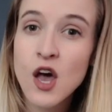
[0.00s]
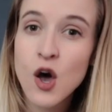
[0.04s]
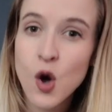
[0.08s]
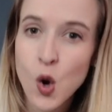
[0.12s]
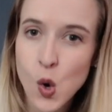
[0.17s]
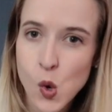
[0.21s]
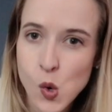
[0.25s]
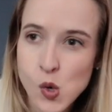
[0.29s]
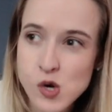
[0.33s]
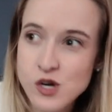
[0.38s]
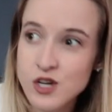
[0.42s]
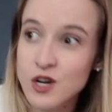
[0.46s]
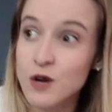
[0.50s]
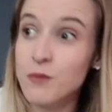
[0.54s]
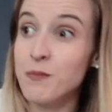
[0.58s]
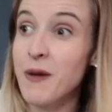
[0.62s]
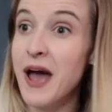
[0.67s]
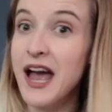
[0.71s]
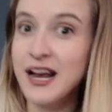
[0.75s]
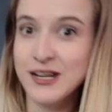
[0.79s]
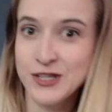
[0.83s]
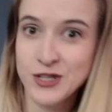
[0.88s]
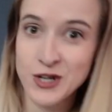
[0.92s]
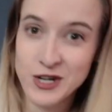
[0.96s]
Or your
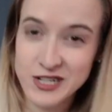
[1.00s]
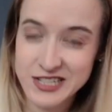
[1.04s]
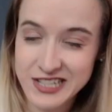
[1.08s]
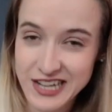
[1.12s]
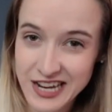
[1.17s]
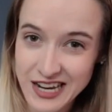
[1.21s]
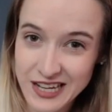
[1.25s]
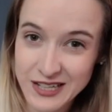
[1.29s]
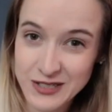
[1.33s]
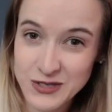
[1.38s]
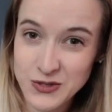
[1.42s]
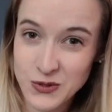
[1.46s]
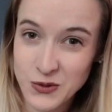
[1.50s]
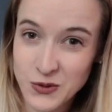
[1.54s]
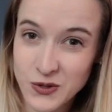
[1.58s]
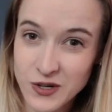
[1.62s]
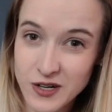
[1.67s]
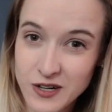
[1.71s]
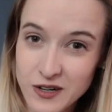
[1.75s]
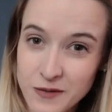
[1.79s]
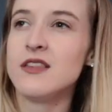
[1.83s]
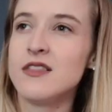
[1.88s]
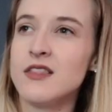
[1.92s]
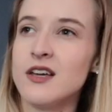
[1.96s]
back starts getting
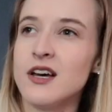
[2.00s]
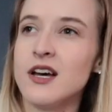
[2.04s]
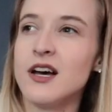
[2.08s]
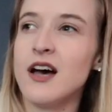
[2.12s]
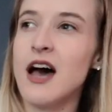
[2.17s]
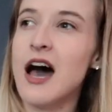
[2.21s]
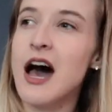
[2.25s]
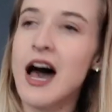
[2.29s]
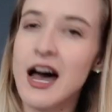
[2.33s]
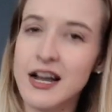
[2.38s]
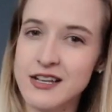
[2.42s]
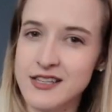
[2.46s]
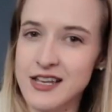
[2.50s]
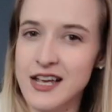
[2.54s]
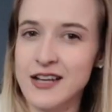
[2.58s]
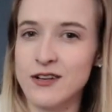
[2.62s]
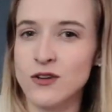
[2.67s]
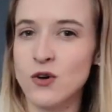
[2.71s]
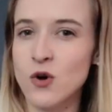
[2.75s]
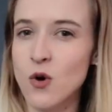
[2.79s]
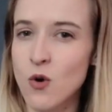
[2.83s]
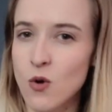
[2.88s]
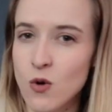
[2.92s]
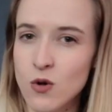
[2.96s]
sore. The hot
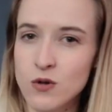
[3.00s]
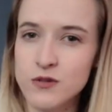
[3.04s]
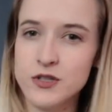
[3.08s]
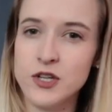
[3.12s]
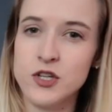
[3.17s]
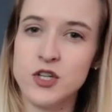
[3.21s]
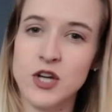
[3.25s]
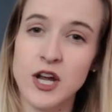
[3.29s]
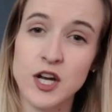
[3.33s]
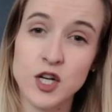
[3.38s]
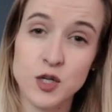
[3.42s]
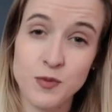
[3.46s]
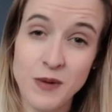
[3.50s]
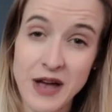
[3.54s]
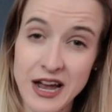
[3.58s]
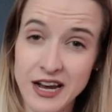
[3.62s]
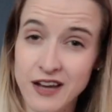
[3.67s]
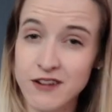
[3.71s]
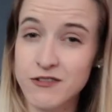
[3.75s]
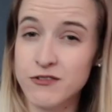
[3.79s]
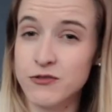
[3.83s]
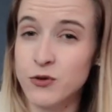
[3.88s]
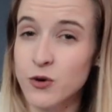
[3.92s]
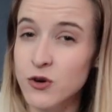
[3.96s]
and cold to change back
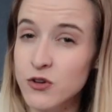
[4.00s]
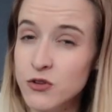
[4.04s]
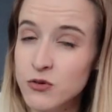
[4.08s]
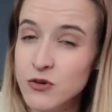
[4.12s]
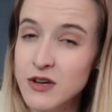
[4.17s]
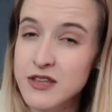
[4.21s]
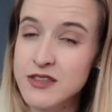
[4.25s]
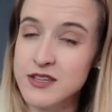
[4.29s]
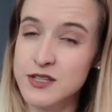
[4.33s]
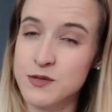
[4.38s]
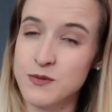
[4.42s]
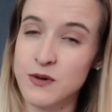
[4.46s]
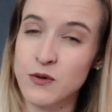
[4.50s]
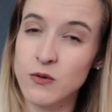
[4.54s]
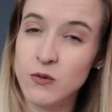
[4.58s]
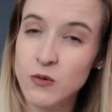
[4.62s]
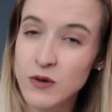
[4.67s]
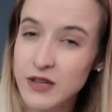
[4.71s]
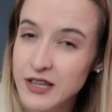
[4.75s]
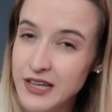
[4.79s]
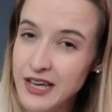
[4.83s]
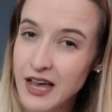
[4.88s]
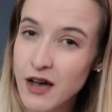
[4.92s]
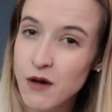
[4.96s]
and forth with has been
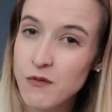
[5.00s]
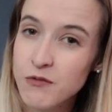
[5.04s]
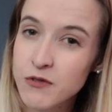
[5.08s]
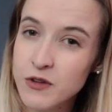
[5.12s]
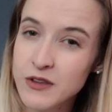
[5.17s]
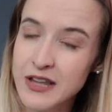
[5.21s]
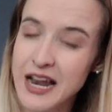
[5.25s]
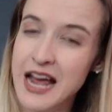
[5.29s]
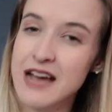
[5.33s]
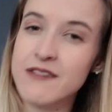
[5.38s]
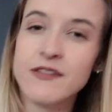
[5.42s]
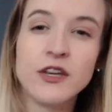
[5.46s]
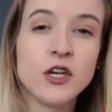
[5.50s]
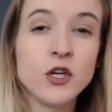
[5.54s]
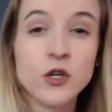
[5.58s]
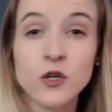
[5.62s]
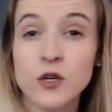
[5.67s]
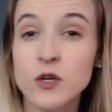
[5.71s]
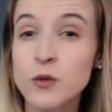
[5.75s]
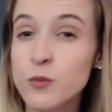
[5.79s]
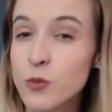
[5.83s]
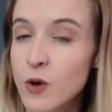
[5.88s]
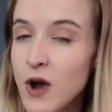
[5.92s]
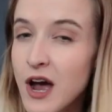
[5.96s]
really helpful in having
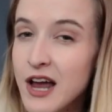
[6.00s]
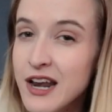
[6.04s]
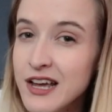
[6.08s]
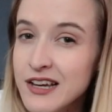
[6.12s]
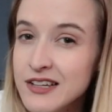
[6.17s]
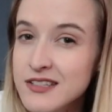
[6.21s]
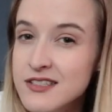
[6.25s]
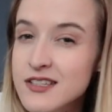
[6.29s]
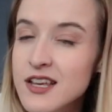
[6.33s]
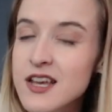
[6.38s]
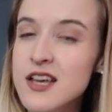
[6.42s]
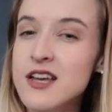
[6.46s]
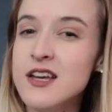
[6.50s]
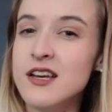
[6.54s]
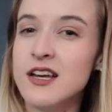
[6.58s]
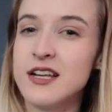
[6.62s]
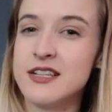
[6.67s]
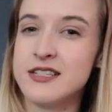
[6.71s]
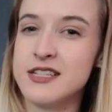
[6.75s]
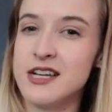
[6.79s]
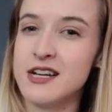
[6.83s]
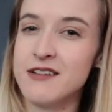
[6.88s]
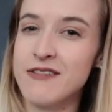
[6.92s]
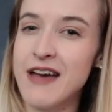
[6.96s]
good products
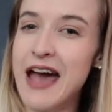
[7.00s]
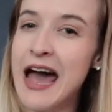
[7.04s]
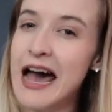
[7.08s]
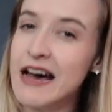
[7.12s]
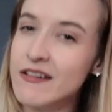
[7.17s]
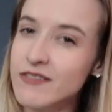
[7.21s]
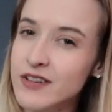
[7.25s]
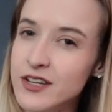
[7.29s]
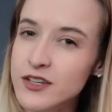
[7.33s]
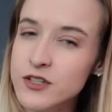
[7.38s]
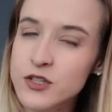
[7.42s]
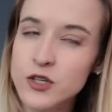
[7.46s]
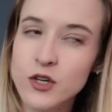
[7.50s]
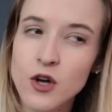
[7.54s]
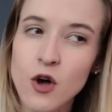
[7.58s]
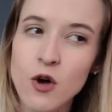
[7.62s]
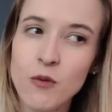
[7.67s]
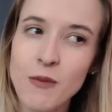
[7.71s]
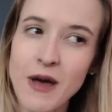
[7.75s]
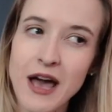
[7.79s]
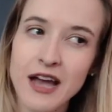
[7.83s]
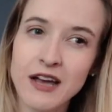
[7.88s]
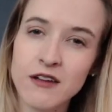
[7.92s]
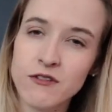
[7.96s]
instead of having to go
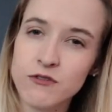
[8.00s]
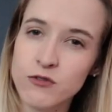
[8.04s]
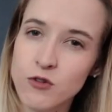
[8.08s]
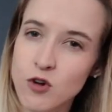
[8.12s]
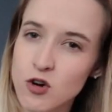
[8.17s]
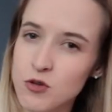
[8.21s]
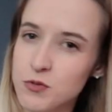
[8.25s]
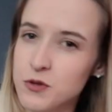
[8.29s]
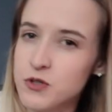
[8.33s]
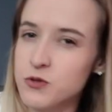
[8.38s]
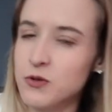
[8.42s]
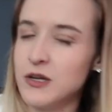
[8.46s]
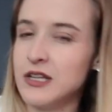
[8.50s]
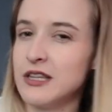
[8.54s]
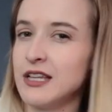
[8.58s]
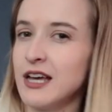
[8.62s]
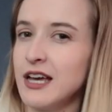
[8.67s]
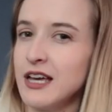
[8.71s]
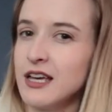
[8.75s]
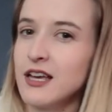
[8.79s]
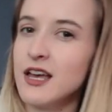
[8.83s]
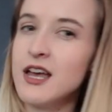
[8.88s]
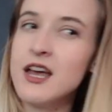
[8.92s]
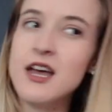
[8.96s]
back and forth between
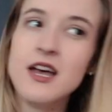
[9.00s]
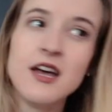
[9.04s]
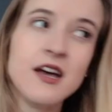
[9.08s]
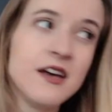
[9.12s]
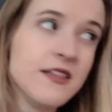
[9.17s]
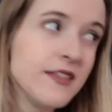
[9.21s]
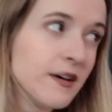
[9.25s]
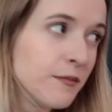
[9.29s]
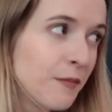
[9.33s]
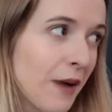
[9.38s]
like the